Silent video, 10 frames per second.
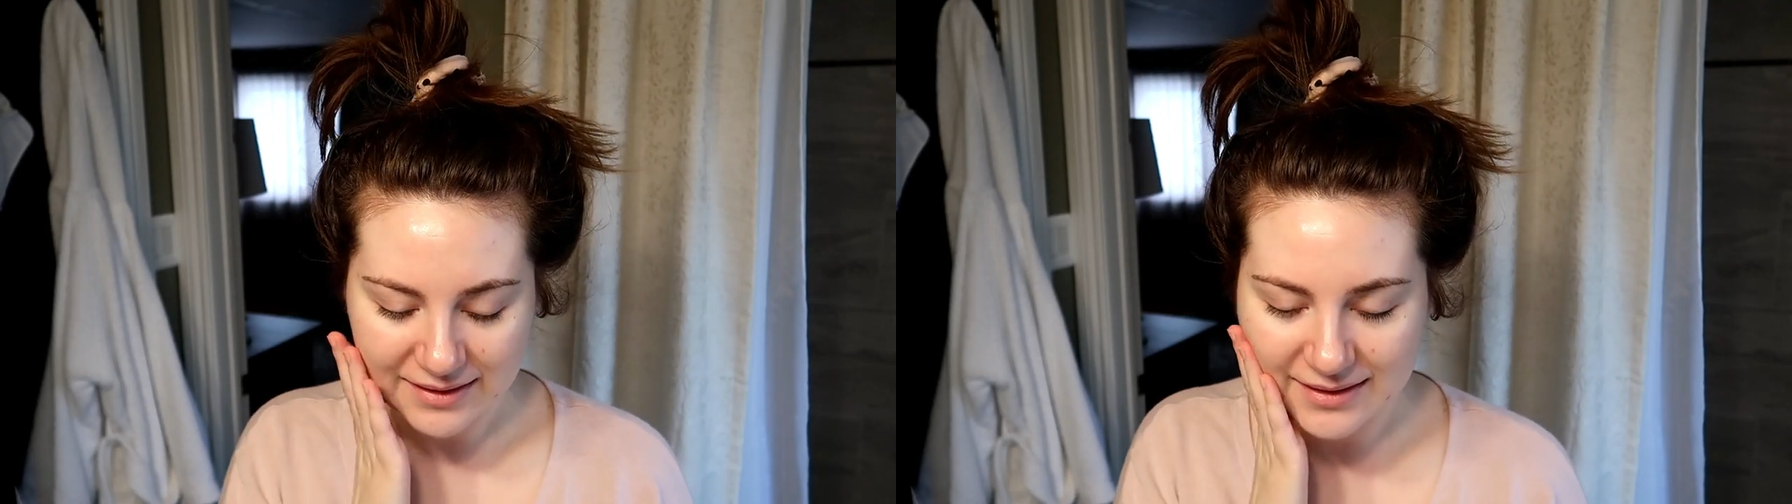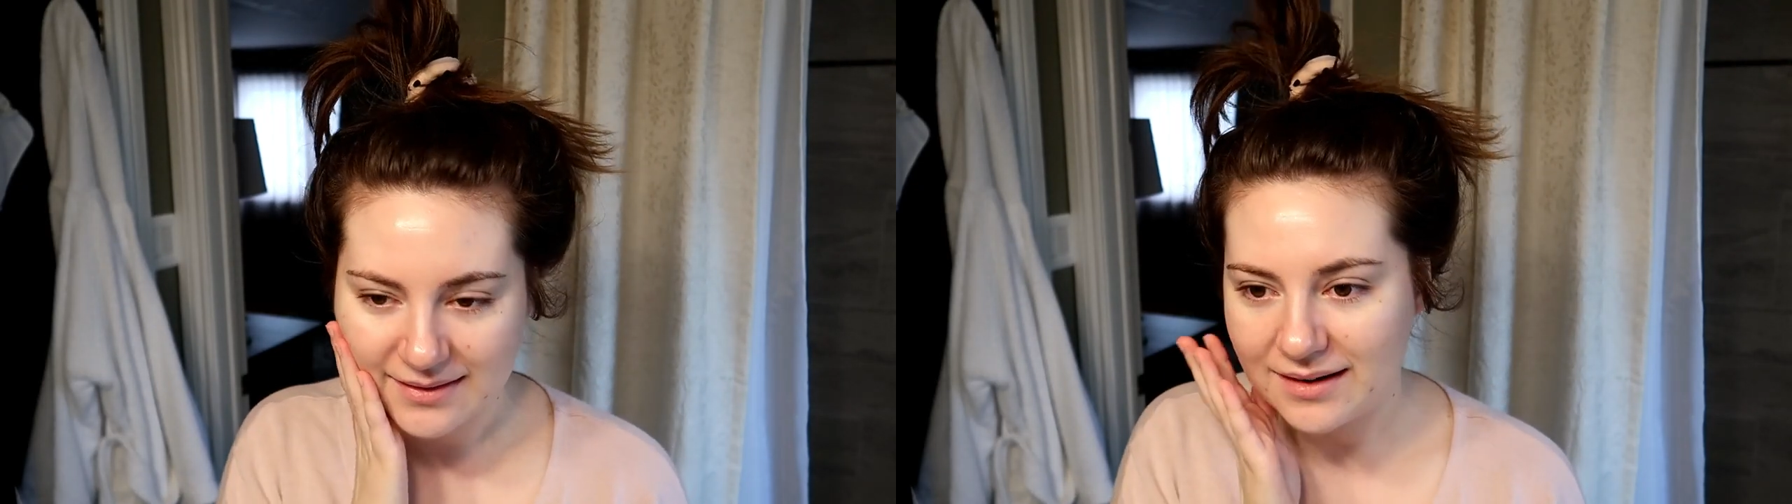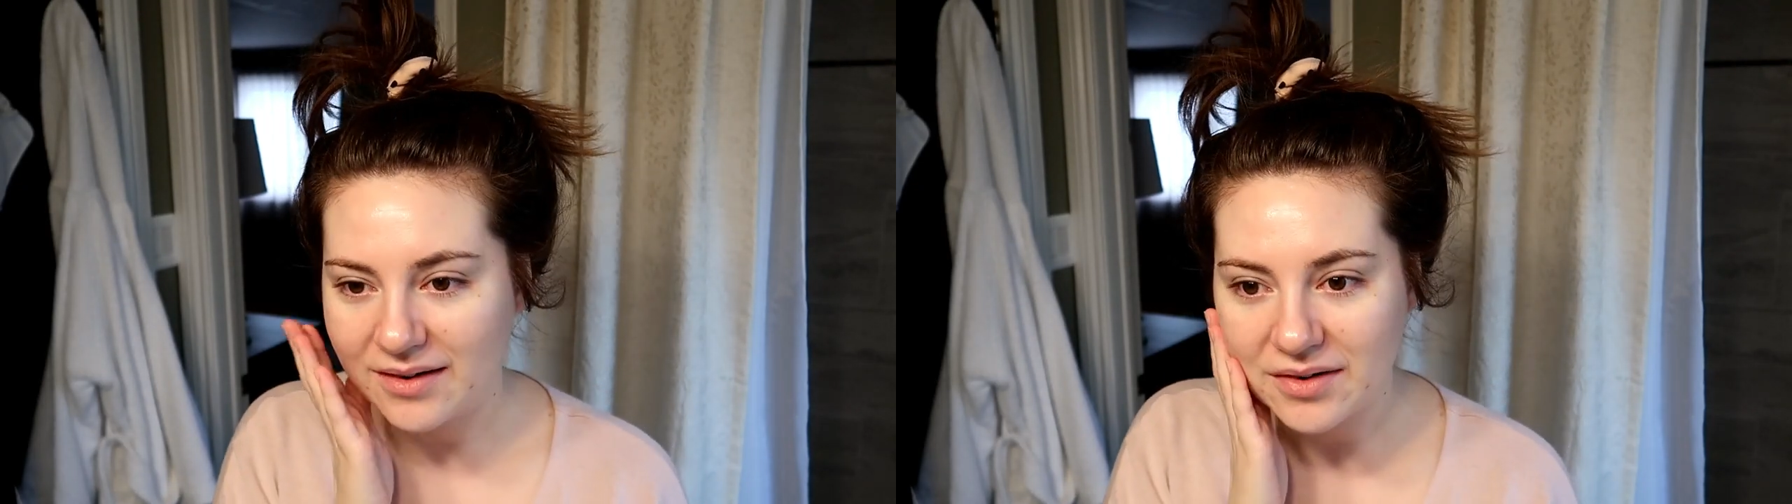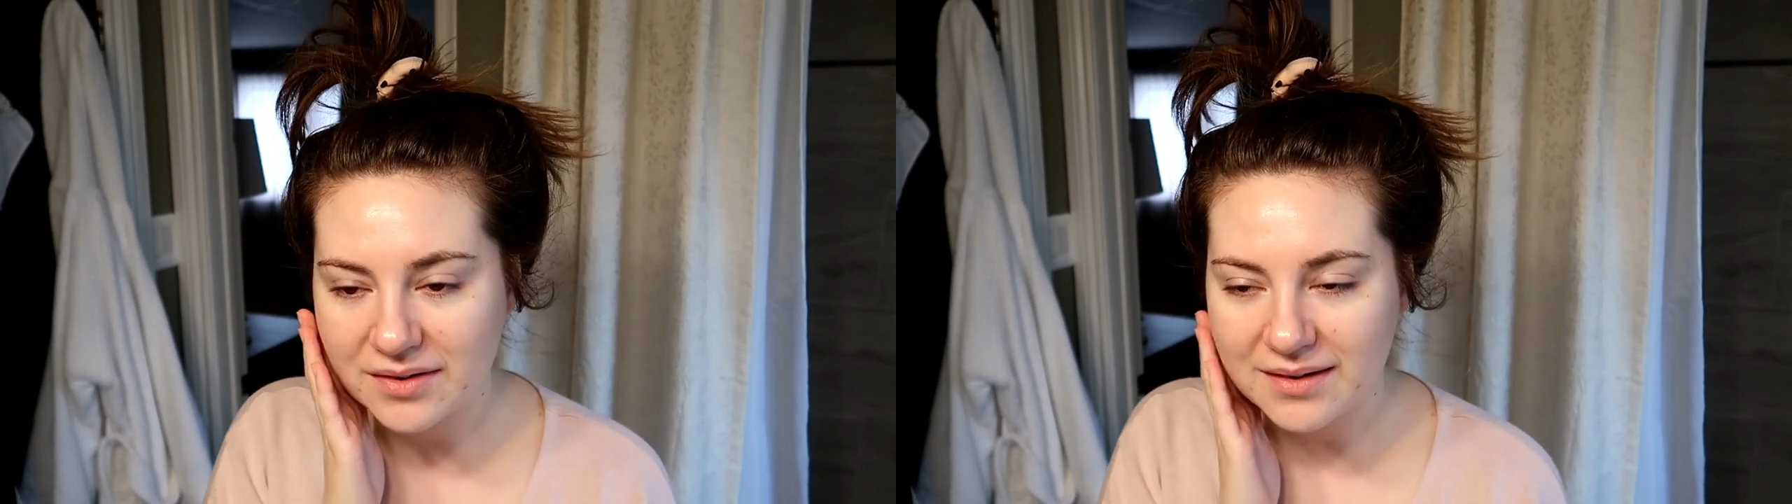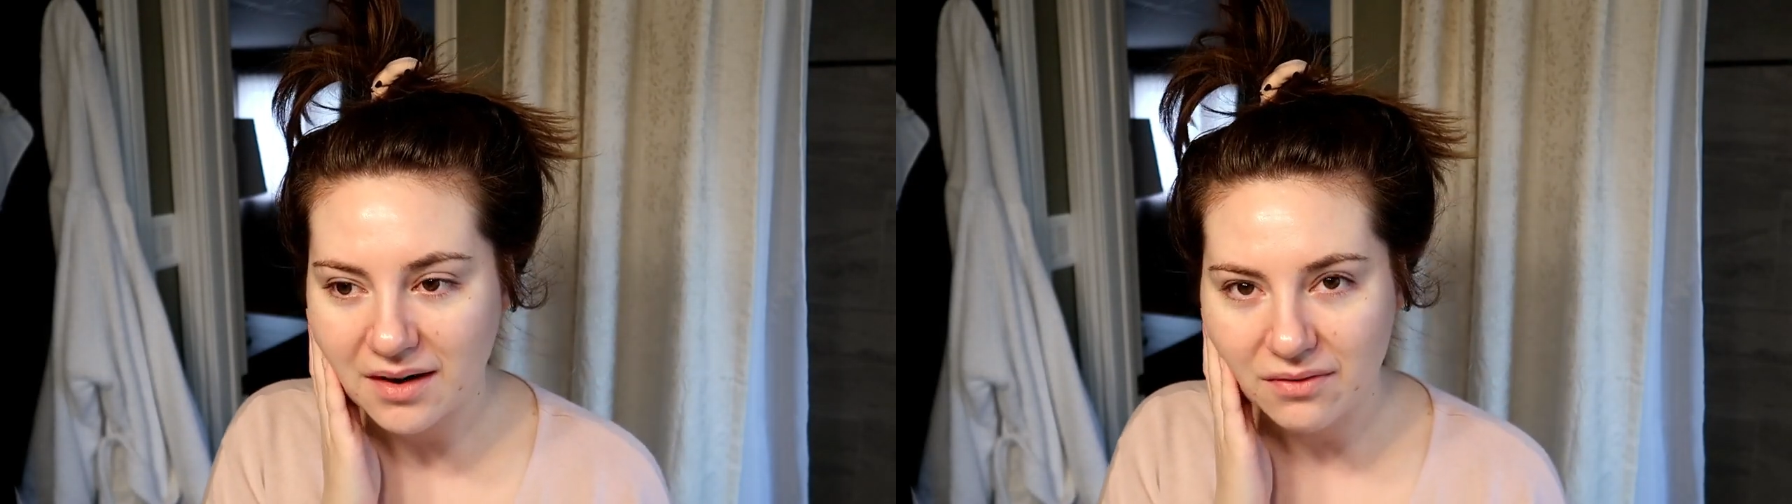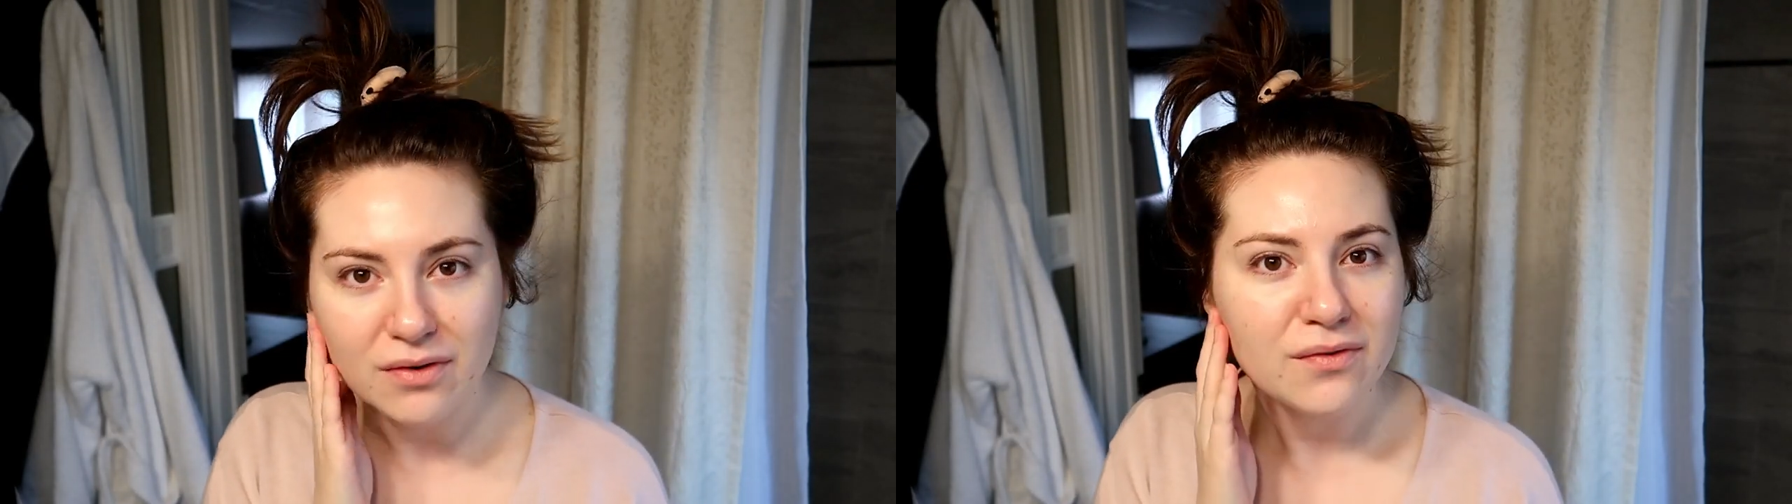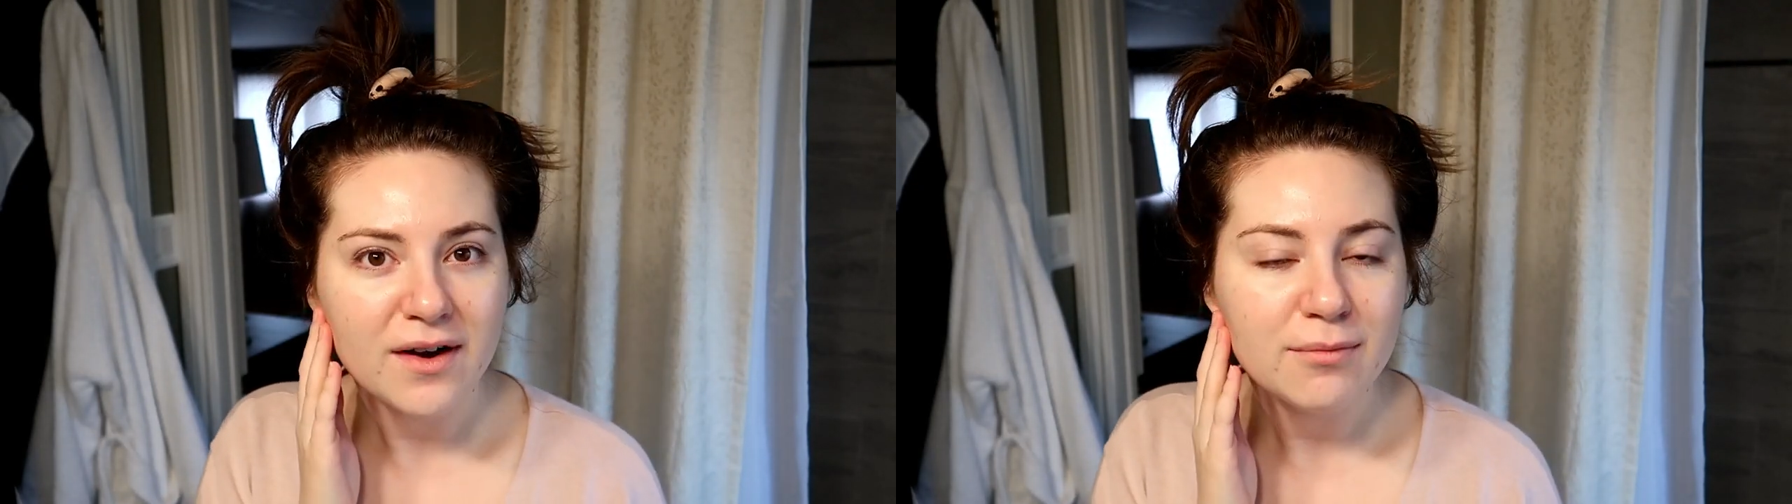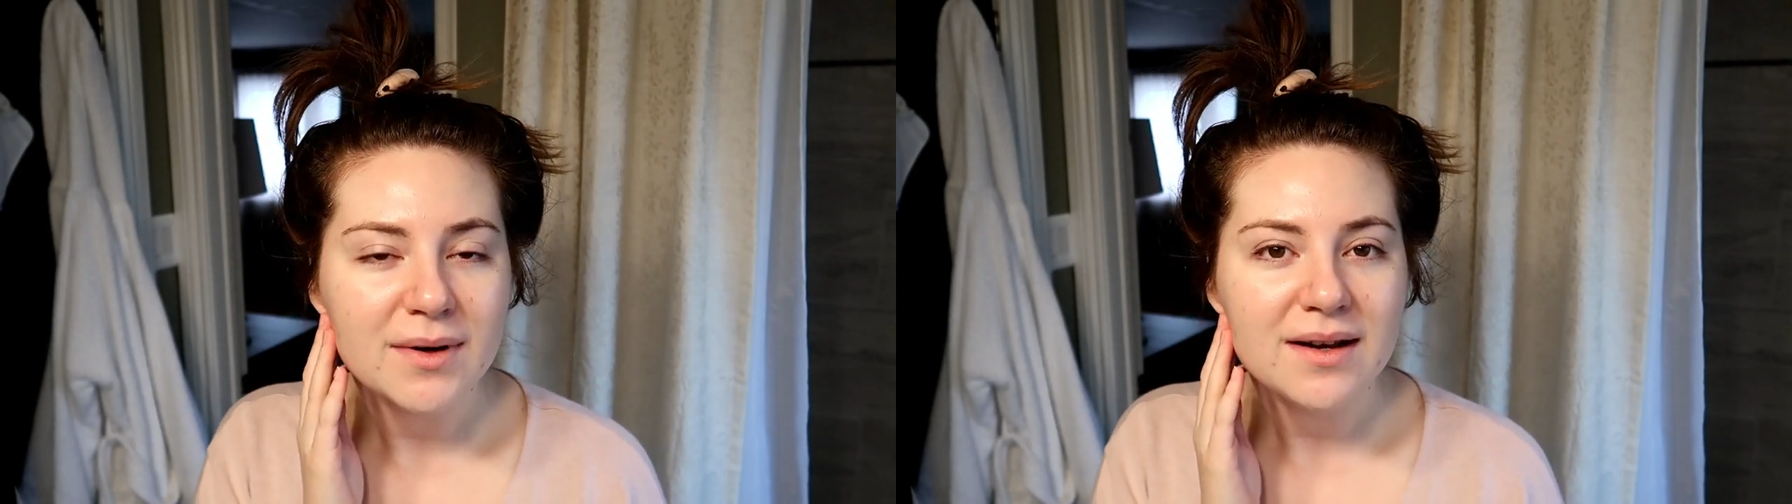kind of sit on your skin for
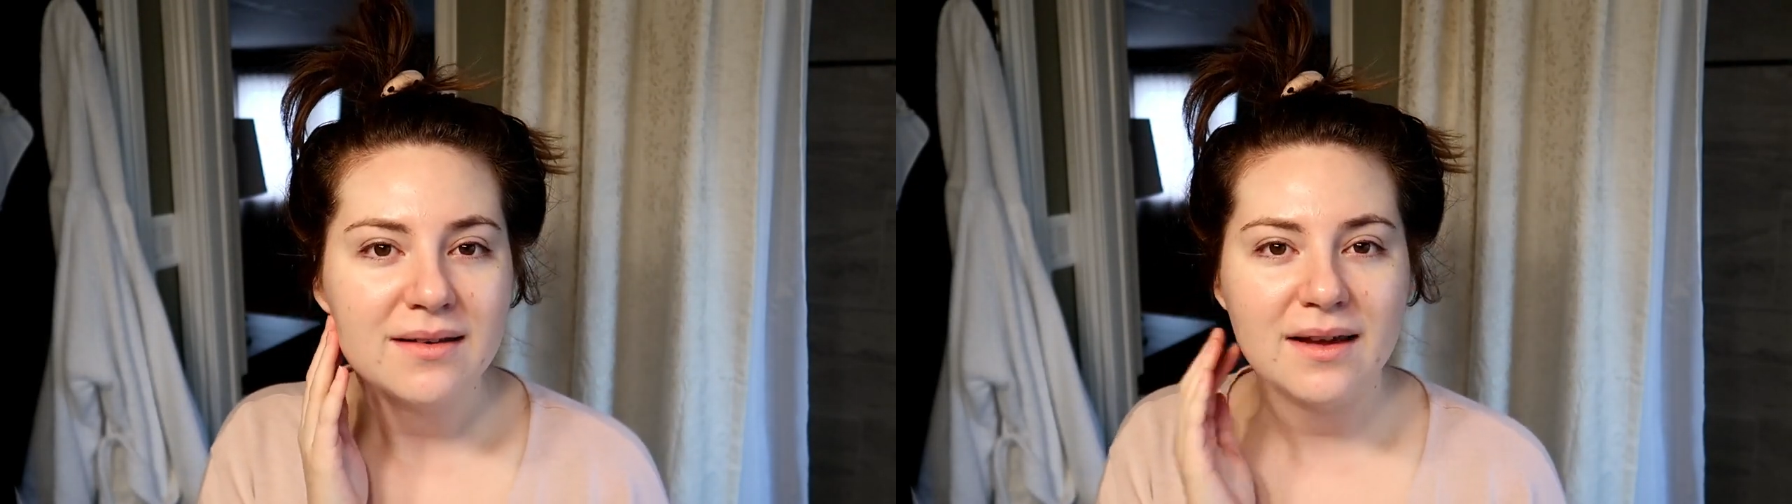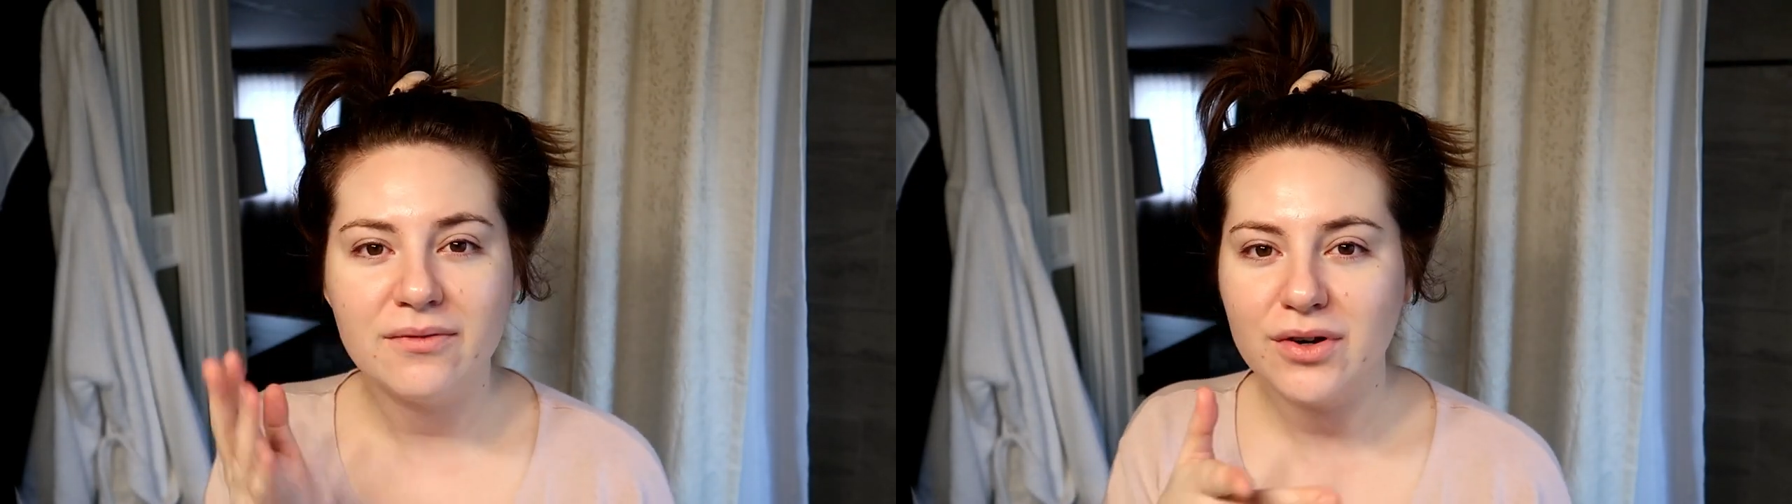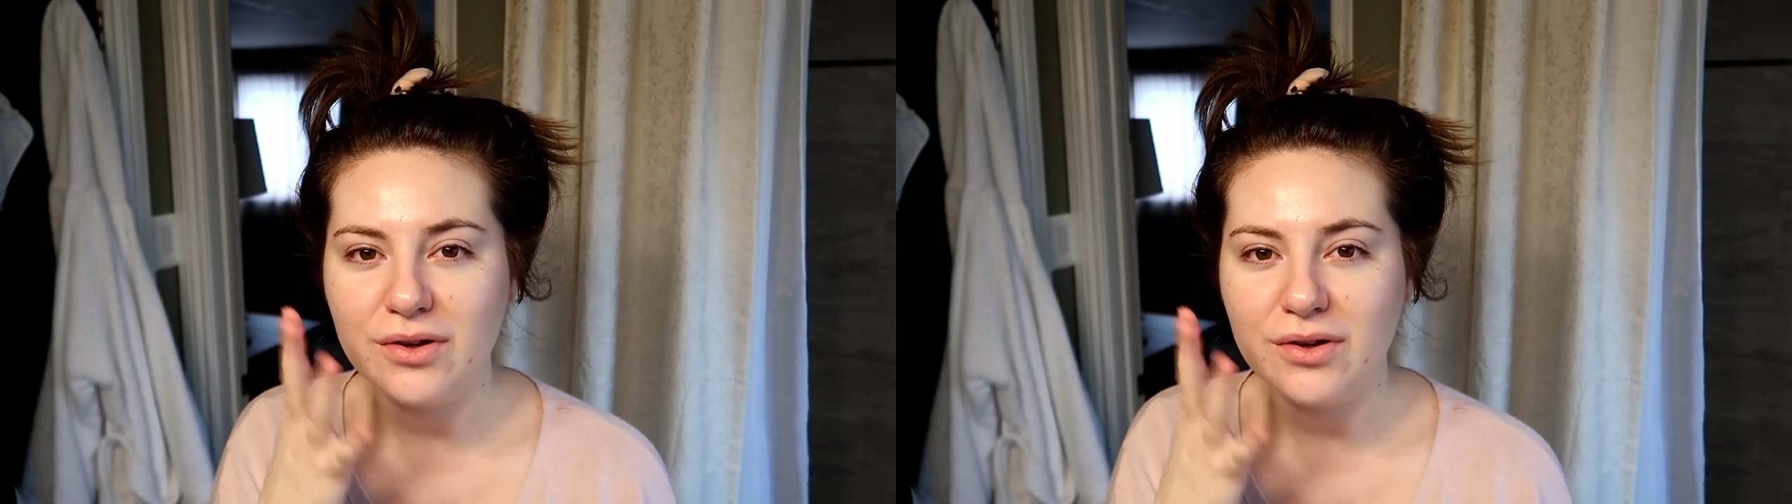five minutes after